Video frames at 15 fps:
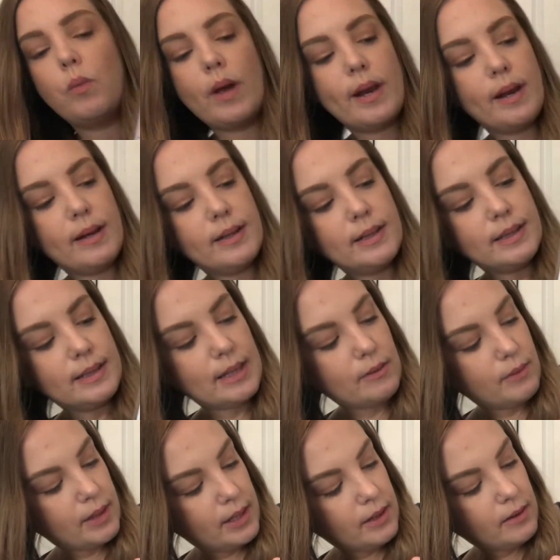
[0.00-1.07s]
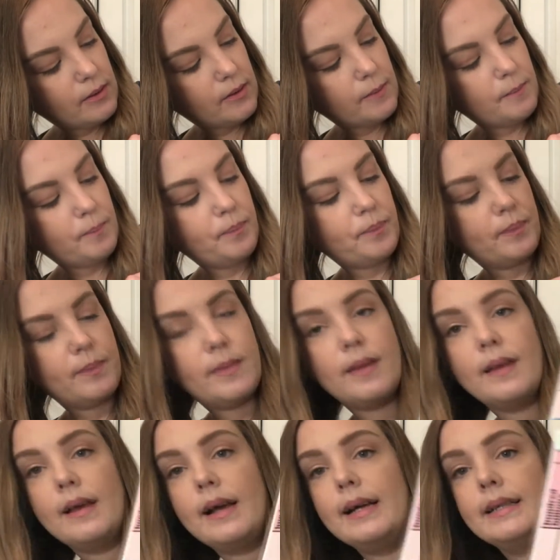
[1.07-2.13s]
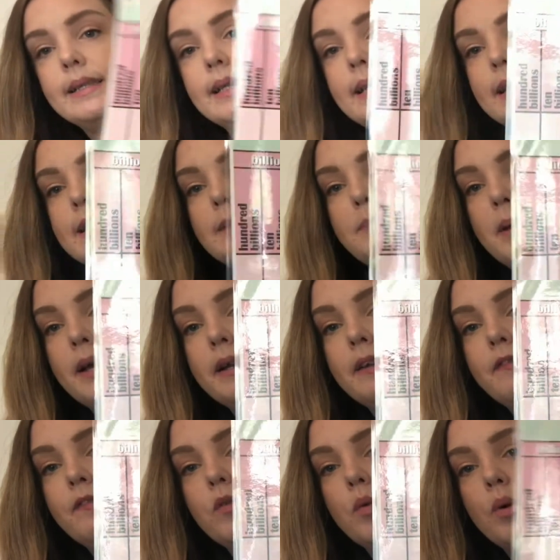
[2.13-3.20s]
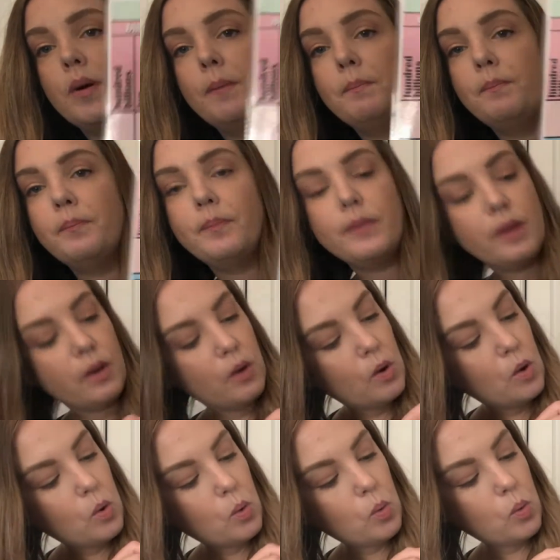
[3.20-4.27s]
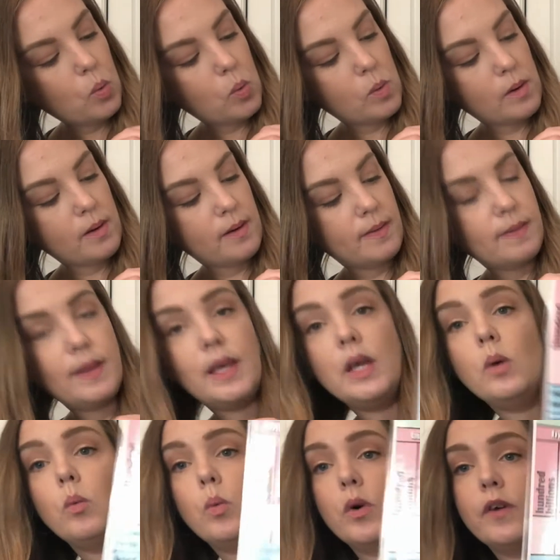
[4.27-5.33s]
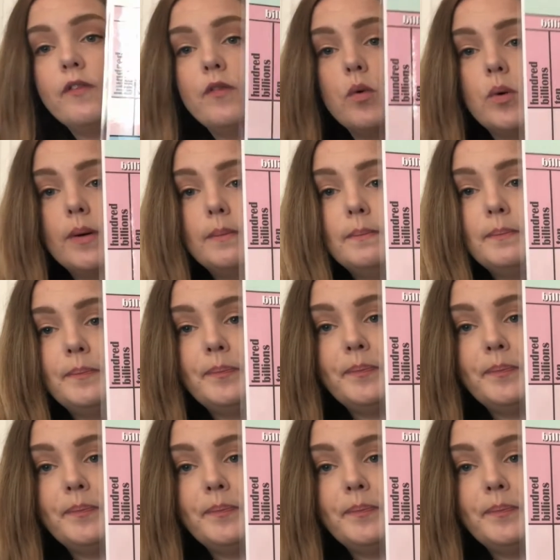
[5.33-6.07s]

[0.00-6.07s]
write it down here as the expanded form or the word form.